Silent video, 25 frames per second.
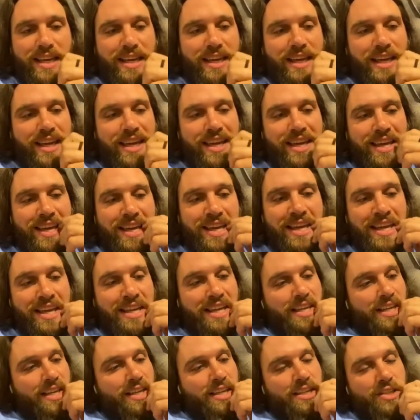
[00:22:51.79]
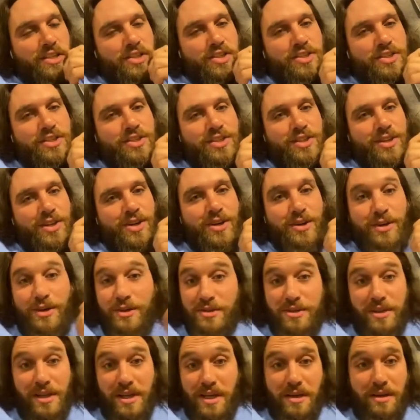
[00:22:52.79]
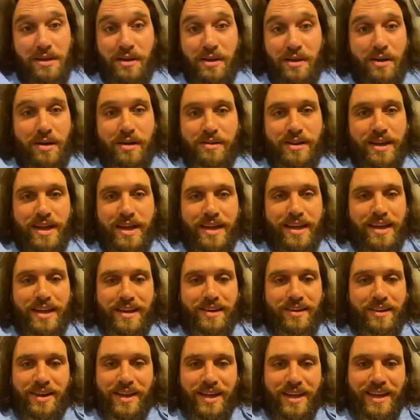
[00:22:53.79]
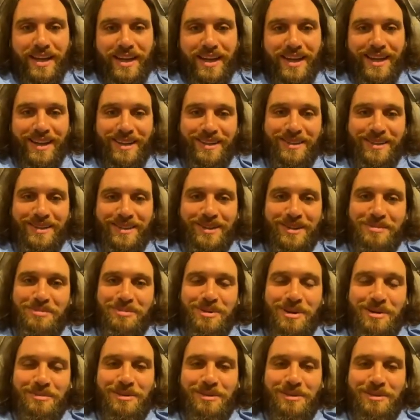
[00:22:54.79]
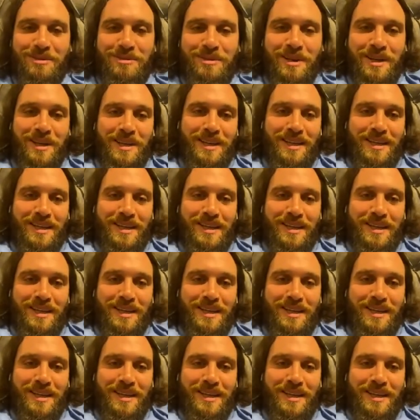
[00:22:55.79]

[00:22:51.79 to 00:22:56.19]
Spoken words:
So I was like, okay, yeah, no problem.